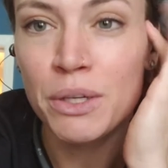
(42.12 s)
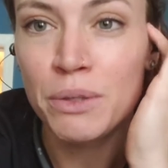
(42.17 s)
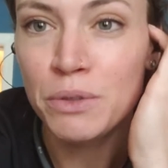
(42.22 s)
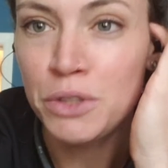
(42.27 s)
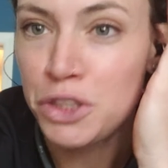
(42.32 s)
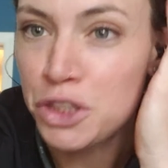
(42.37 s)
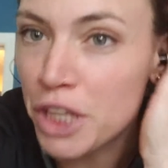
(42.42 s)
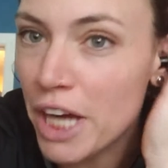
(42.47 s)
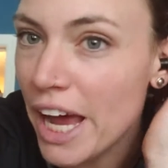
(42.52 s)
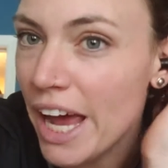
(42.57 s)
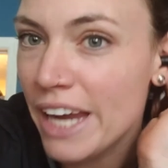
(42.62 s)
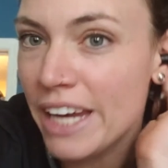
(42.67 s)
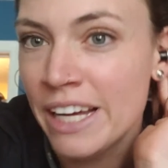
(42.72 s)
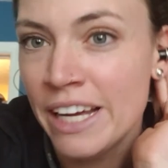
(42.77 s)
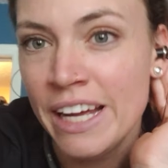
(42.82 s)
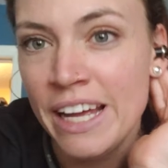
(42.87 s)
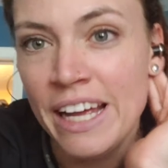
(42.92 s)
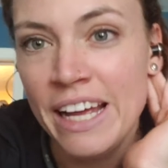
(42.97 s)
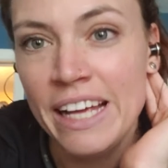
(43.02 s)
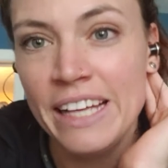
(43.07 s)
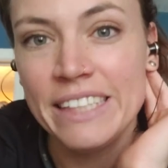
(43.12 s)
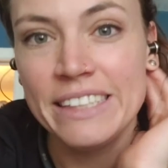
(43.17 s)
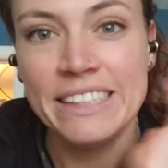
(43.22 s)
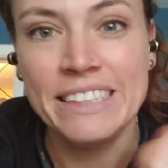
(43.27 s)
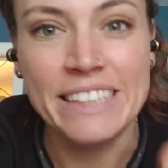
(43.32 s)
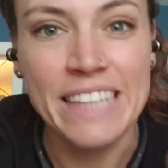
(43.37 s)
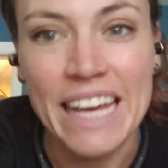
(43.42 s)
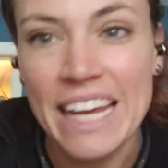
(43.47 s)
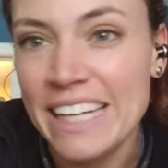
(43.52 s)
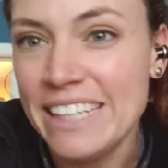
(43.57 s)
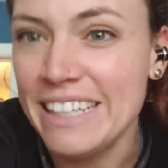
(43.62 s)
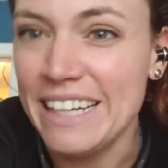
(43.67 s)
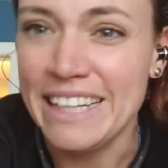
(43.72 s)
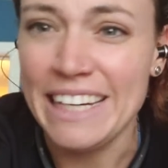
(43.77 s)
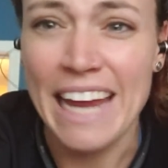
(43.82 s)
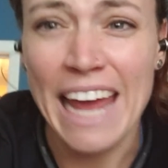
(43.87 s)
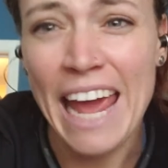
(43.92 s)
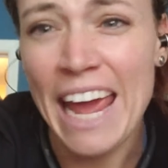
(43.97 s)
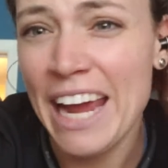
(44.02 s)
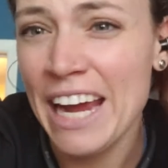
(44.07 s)
shed skin
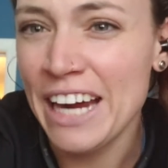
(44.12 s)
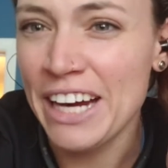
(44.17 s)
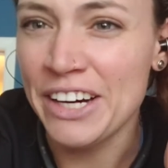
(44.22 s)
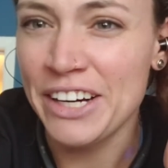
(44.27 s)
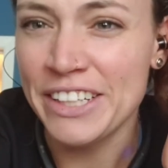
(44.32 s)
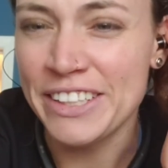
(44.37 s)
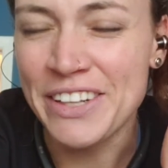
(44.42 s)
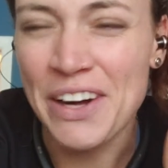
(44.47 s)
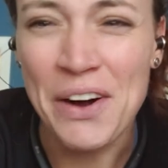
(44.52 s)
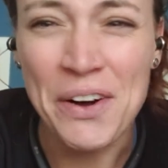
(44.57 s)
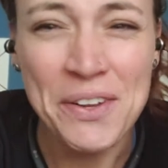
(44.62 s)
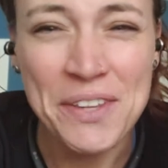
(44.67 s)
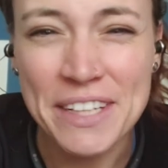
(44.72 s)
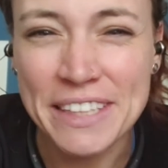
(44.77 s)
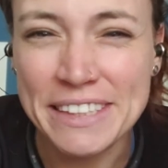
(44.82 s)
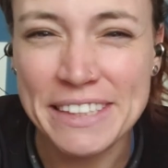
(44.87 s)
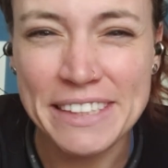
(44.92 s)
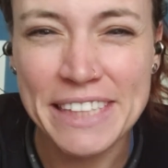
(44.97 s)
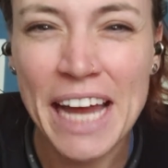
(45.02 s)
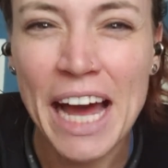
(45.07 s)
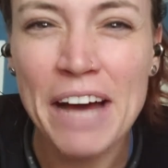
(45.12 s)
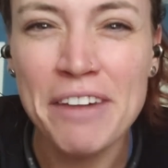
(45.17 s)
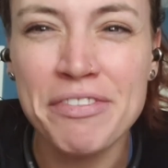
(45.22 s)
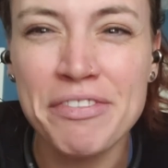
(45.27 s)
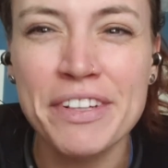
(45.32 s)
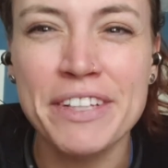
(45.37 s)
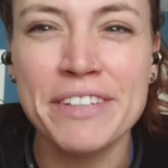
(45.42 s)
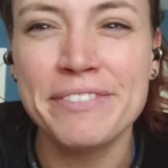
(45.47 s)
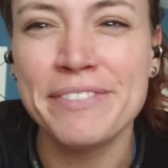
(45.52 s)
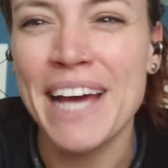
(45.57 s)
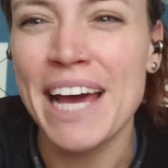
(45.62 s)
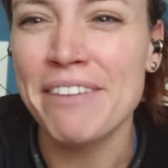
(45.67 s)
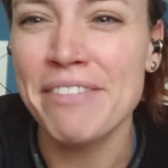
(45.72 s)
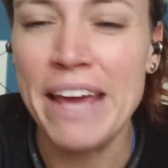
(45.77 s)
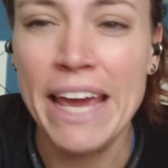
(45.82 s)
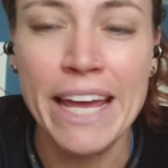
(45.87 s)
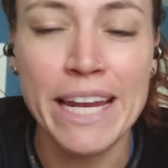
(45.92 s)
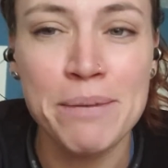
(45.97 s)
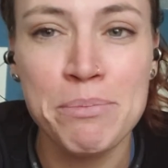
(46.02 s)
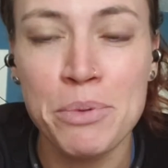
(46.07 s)
and hair and all this stuff and have
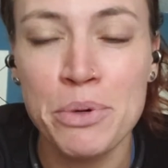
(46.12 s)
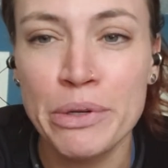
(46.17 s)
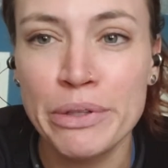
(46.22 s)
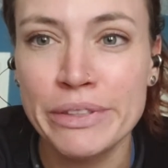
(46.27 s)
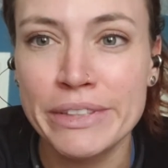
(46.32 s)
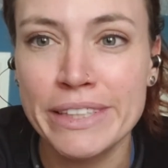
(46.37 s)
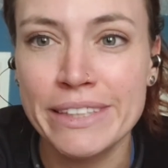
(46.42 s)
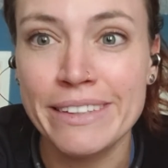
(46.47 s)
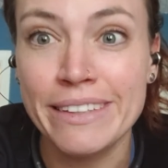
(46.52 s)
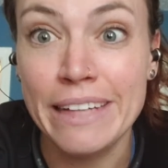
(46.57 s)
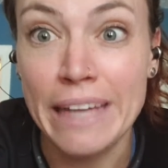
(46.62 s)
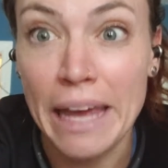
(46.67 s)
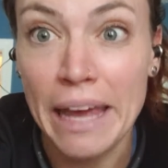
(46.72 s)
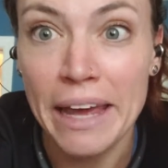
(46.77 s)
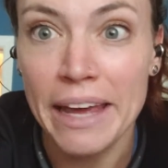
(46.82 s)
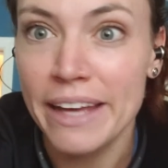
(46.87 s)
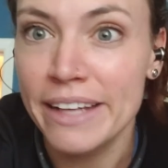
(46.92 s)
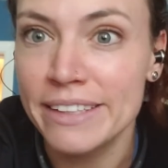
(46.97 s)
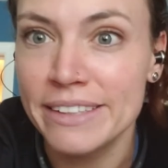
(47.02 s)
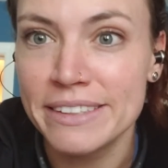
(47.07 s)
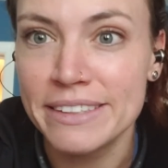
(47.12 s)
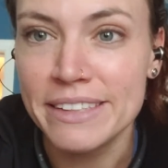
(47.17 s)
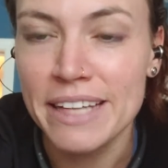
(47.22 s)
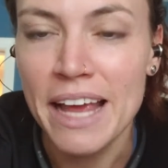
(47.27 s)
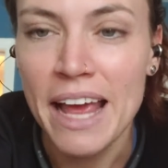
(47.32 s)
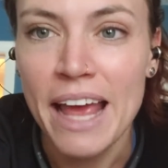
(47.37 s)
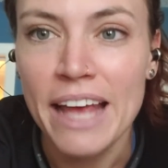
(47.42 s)
animals and kids.